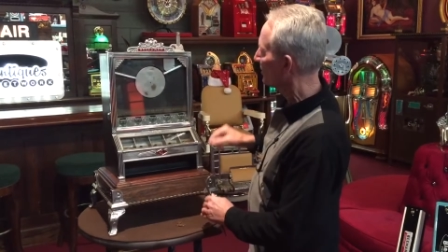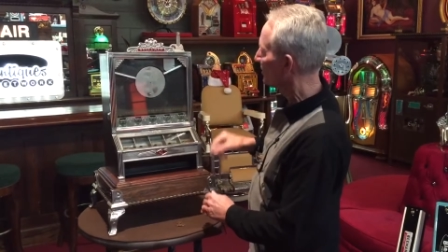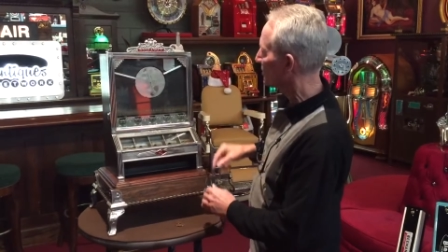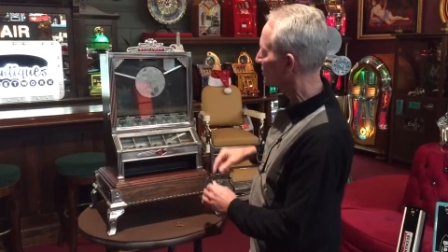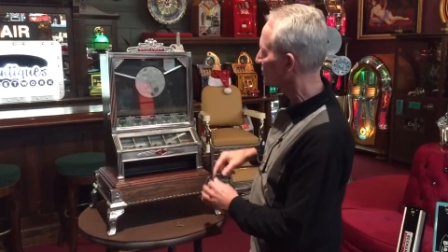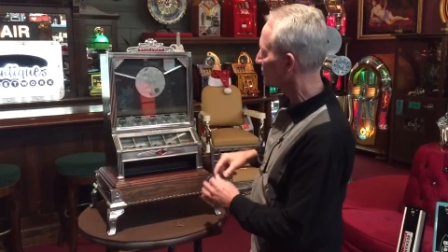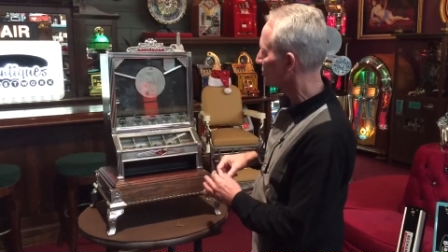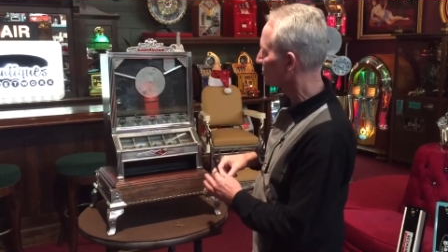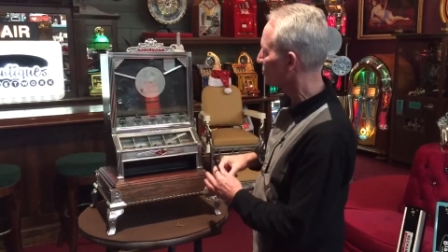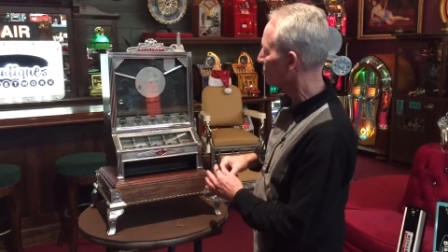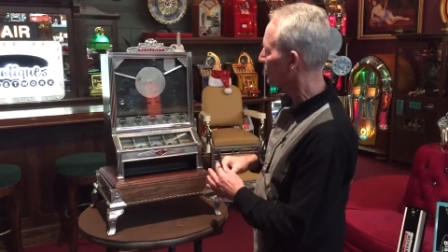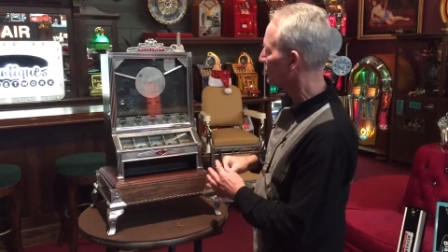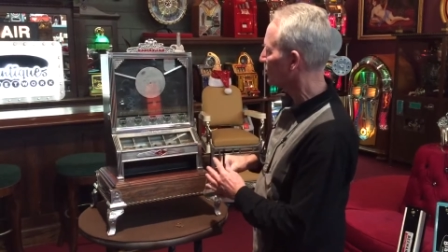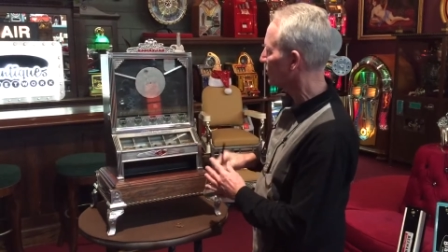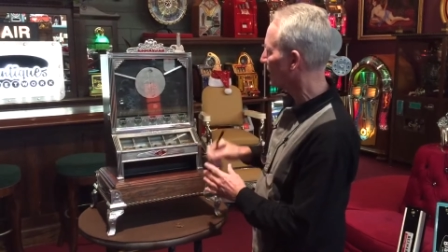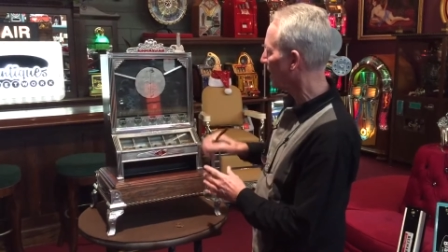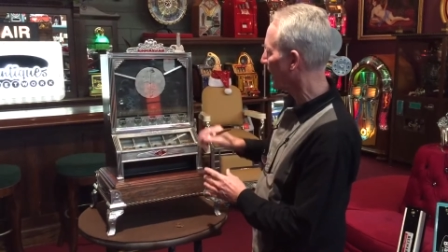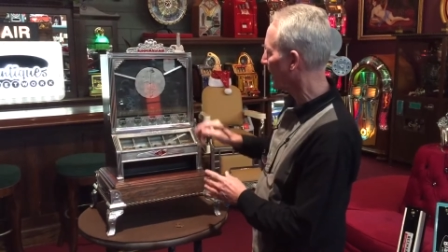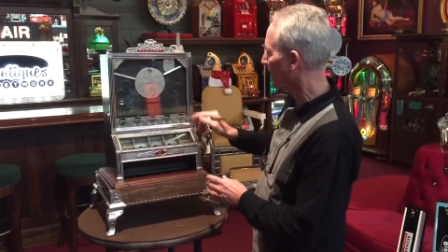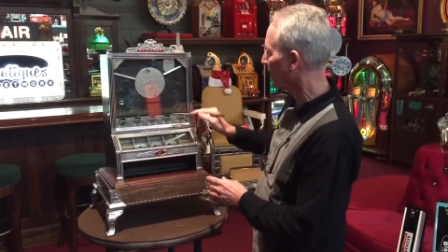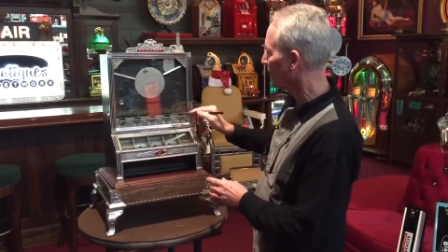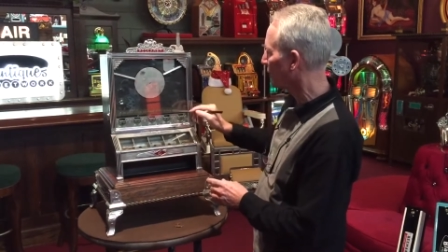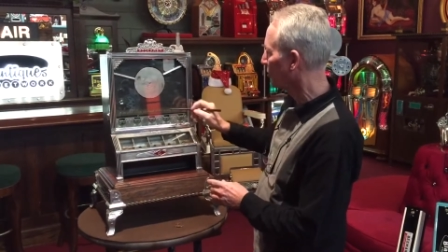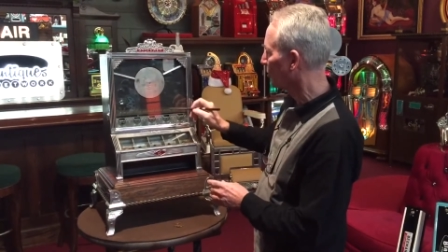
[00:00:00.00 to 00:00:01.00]
This is what's
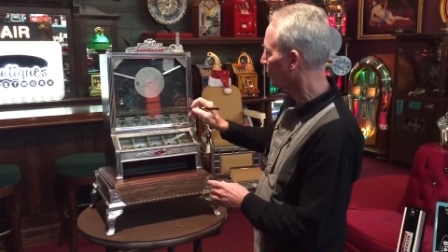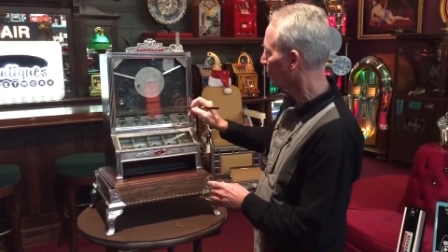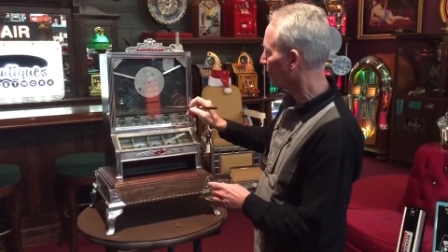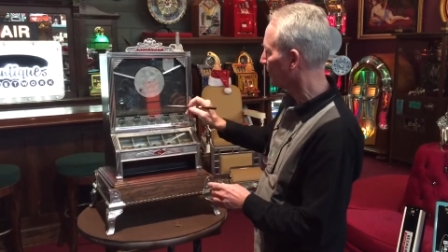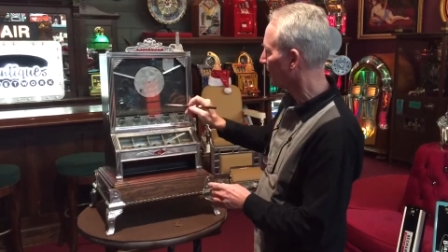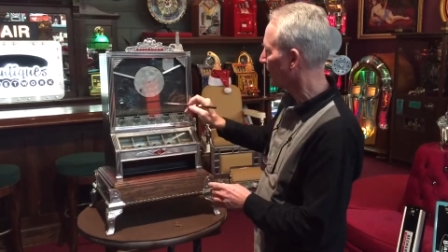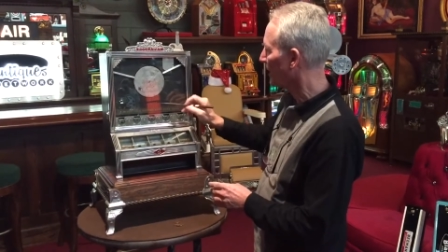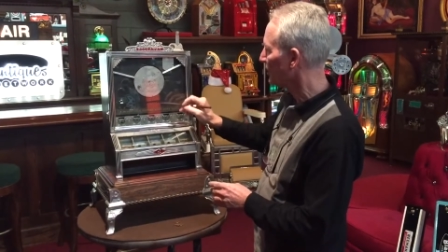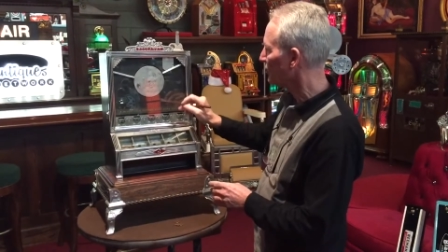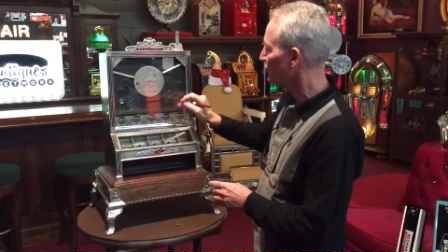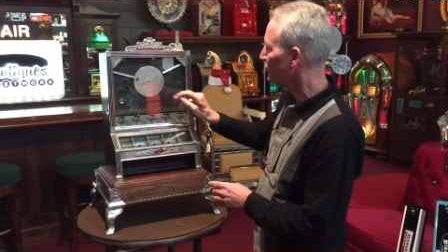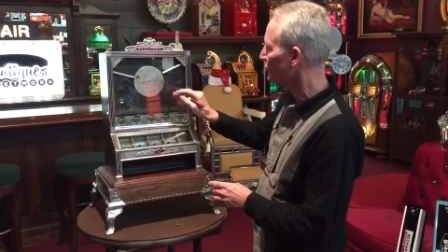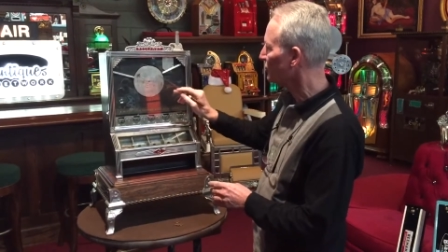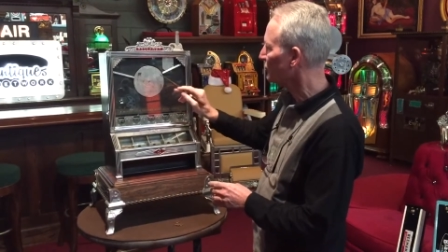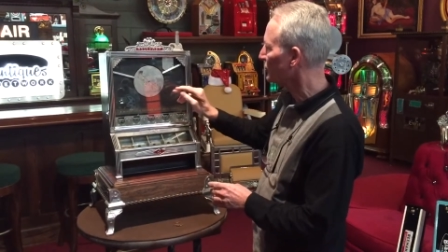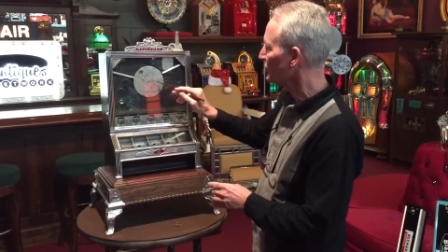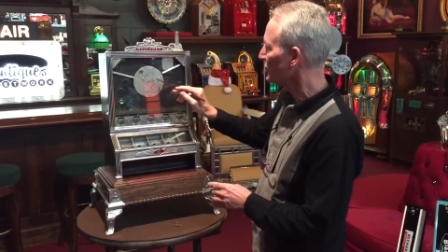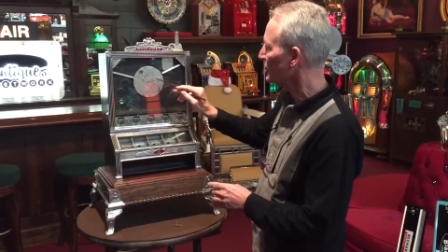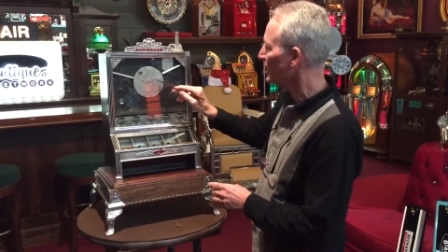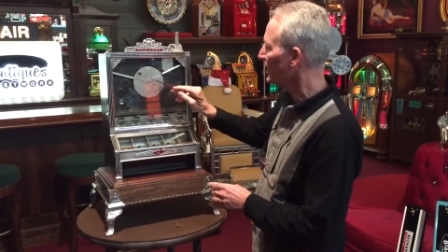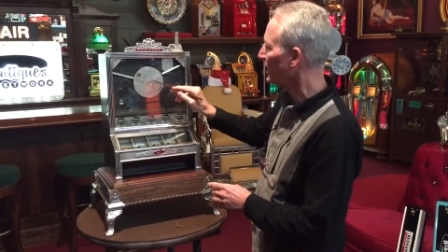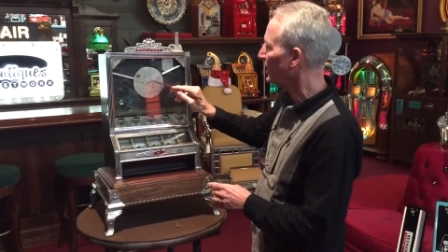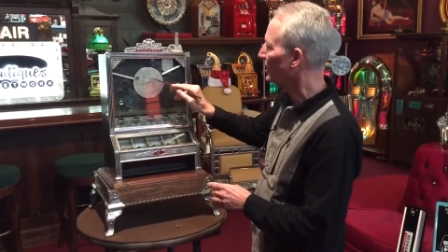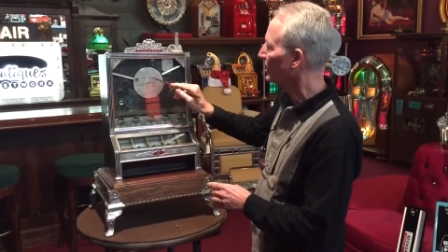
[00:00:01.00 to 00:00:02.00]
kind of cool. And as you
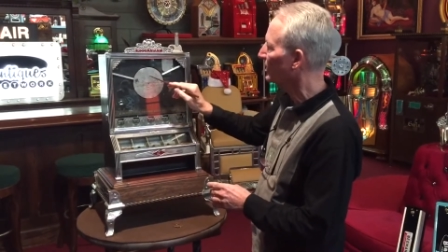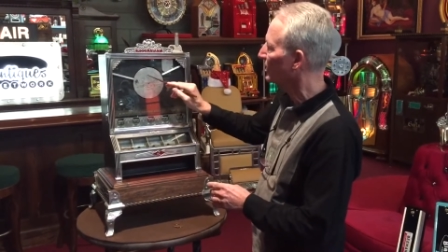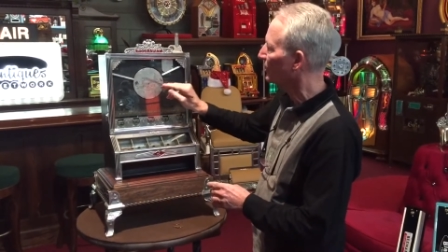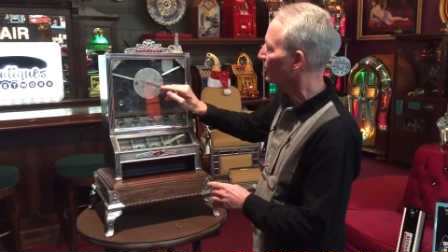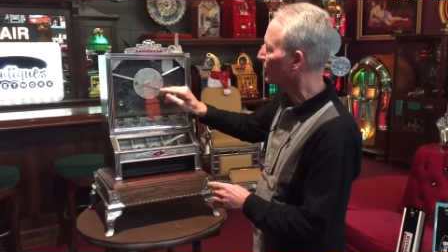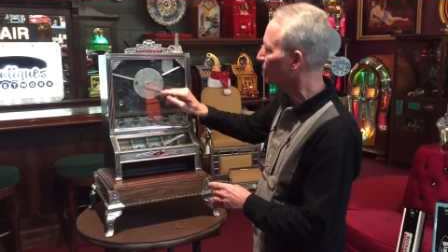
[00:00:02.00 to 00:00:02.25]
see,